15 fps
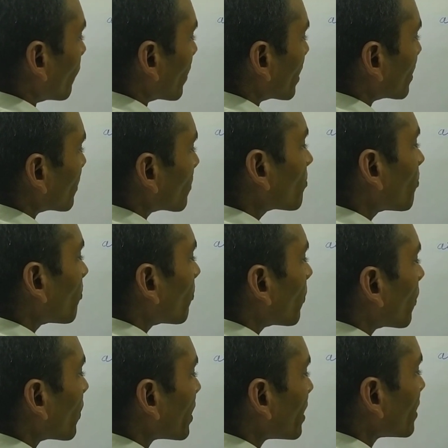
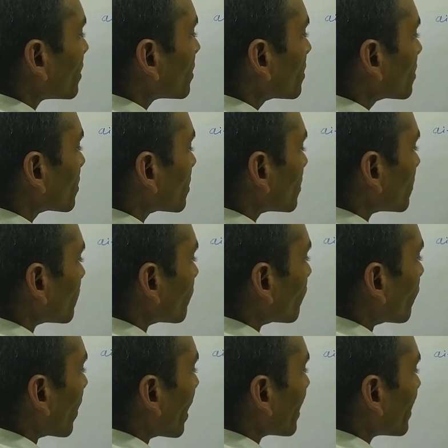
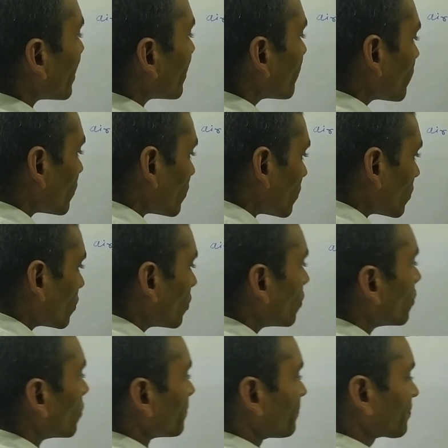
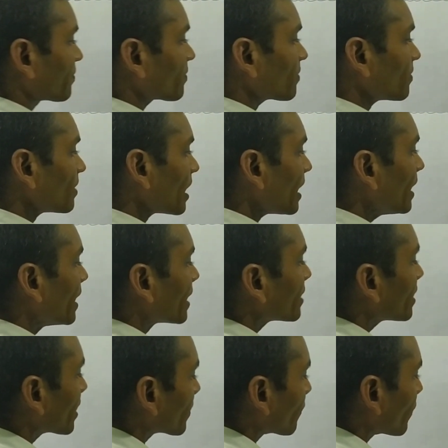1.52,
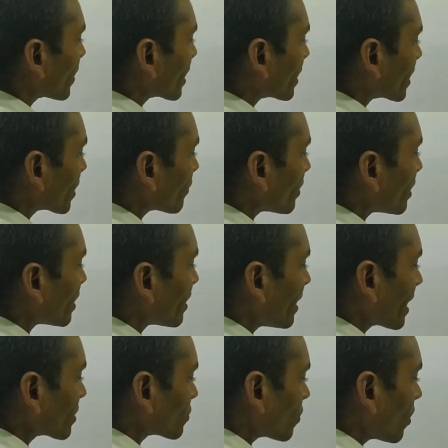and the refractive
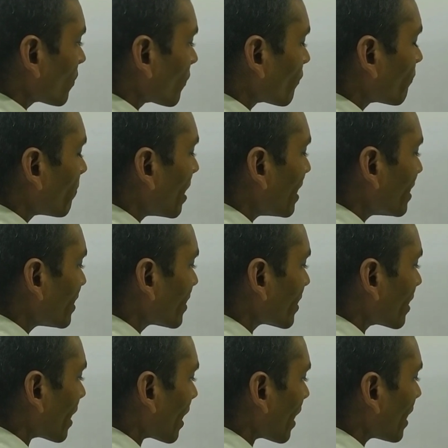index of
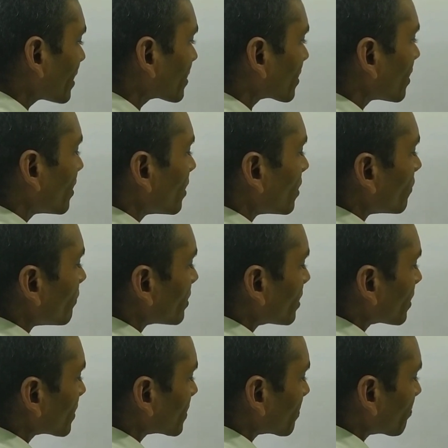flint glass
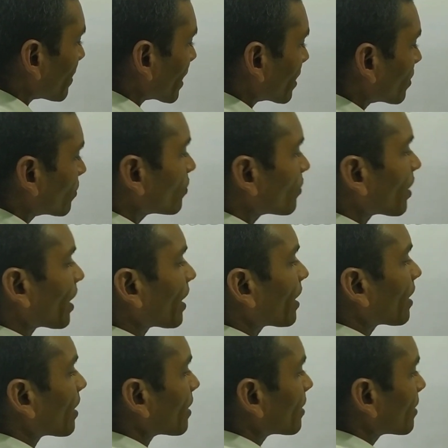with respect to
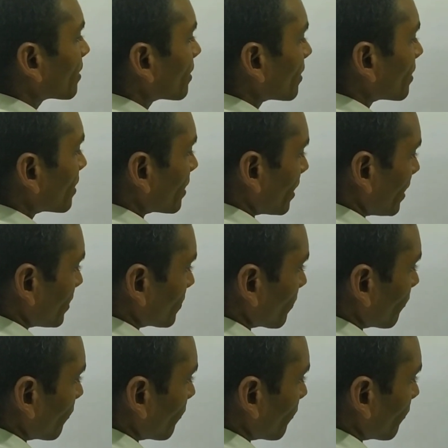air is